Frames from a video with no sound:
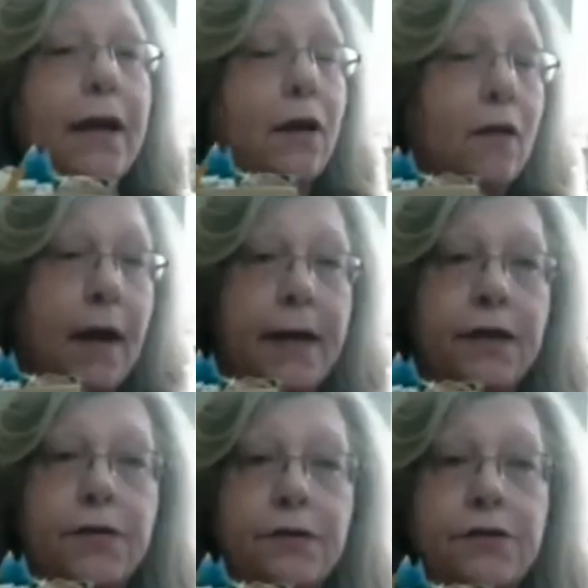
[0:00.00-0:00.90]
a
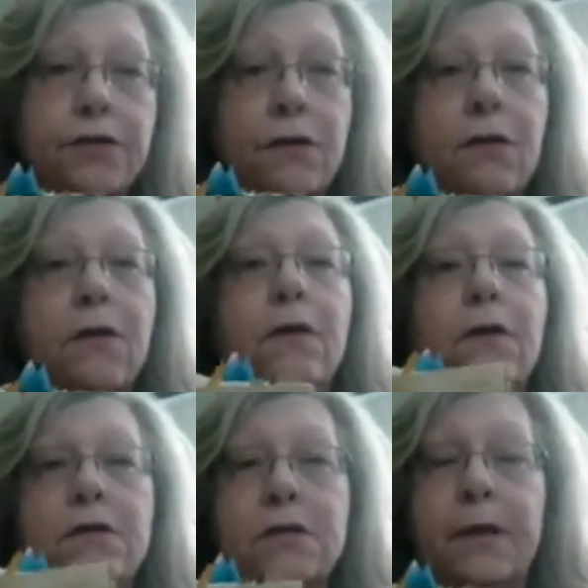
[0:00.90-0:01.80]
gratitude journal
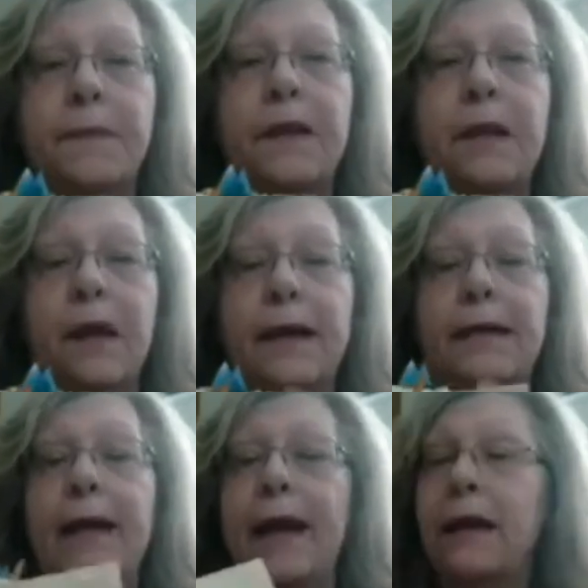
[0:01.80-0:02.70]
or something like
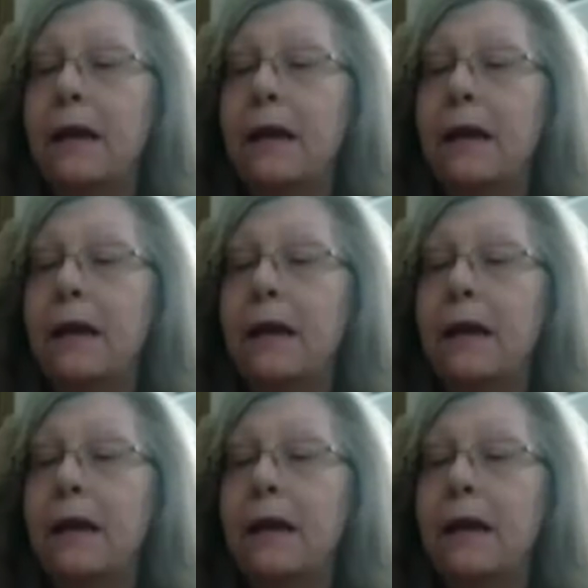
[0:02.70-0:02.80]
that,